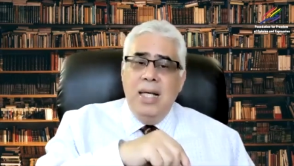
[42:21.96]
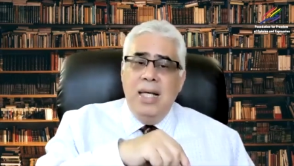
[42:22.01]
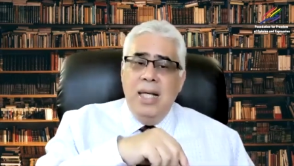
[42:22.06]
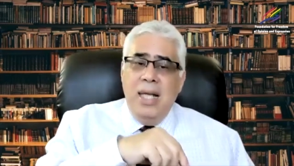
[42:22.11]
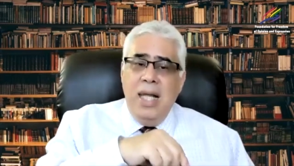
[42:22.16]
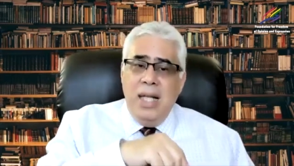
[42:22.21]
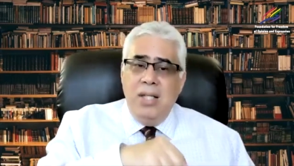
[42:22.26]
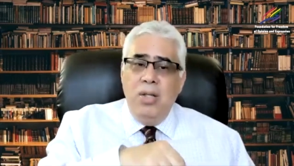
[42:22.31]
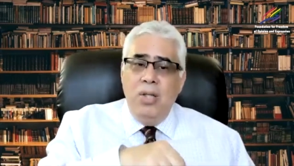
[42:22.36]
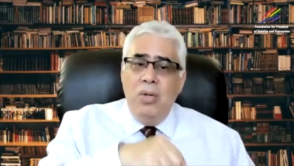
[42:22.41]

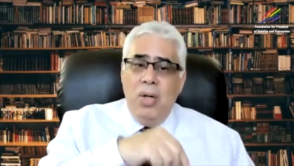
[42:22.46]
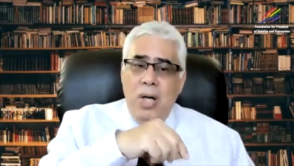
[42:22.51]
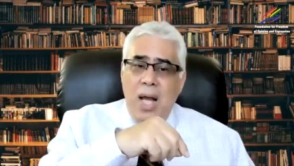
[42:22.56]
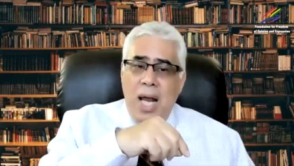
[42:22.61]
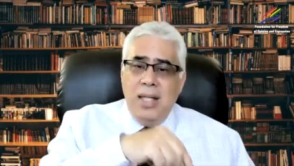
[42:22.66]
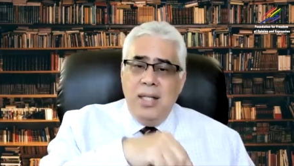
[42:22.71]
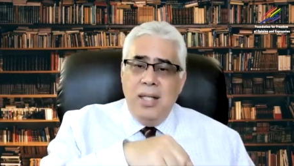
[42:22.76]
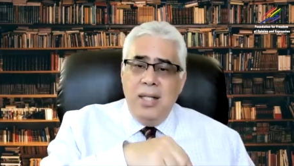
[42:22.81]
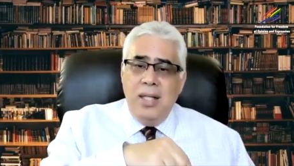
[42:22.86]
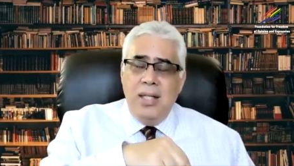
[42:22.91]
let
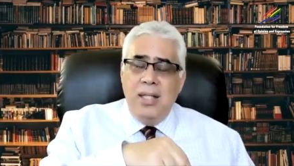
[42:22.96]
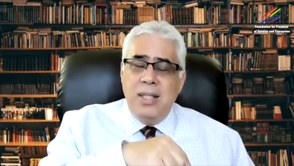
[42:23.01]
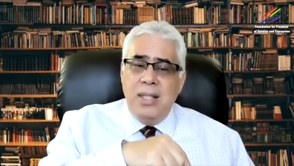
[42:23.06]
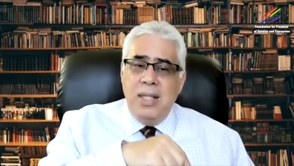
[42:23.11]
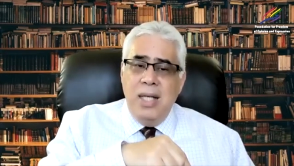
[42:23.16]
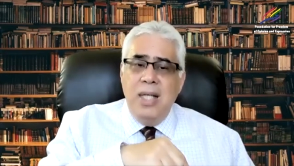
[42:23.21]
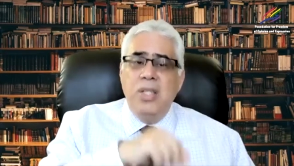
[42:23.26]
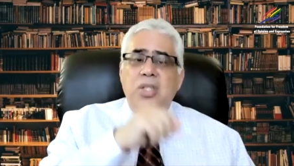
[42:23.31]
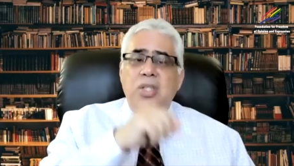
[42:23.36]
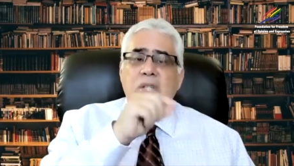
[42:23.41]
United
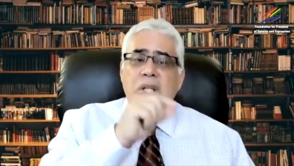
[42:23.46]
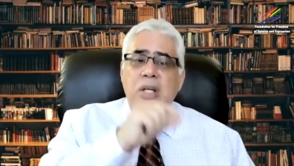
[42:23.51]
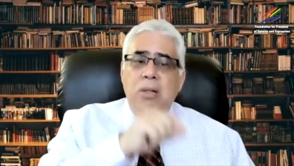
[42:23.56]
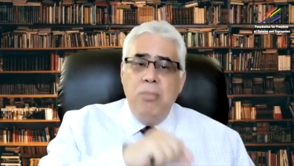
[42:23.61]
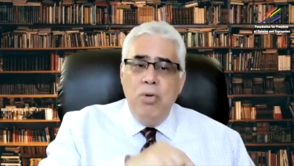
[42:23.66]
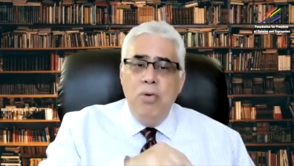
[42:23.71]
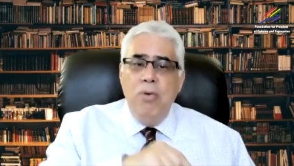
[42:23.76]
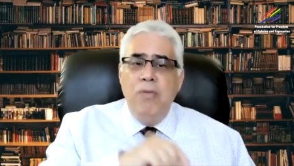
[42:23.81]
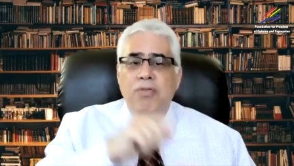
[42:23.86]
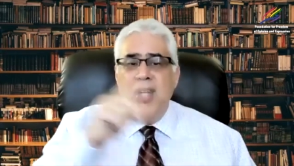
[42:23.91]
States
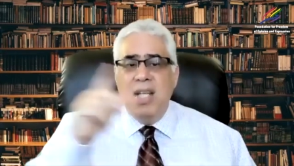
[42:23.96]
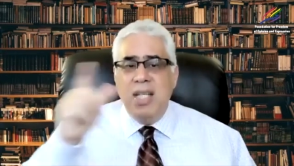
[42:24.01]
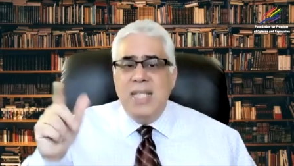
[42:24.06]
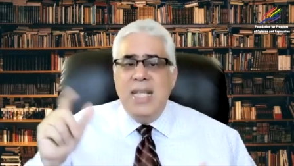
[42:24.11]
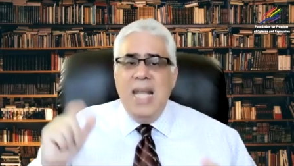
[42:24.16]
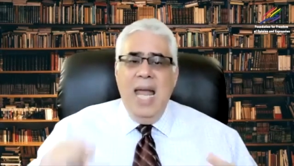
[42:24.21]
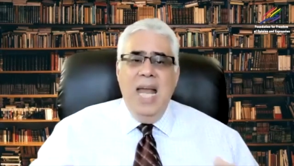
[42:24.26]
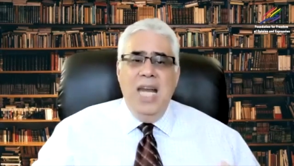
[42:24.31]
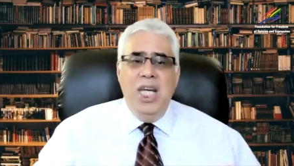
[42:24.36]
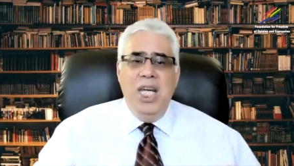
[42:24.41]
remove the
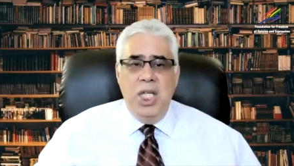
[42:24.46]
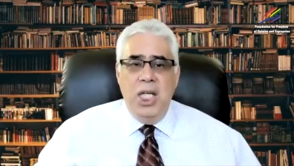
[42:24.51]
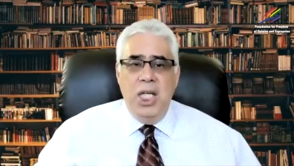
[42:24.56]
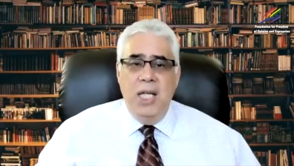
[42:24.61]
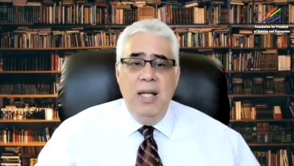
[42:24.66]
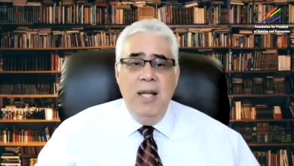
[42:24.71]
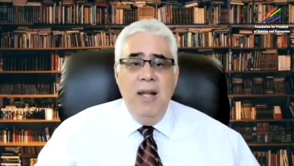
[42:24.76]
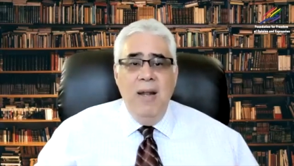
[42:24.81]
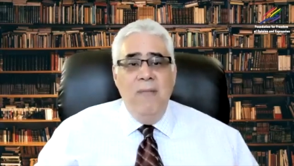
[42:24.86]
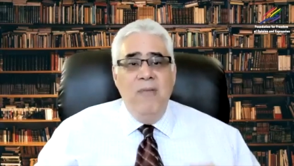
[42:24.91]

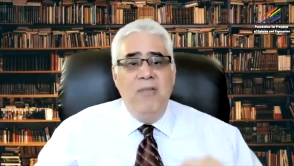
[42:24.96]
sanction.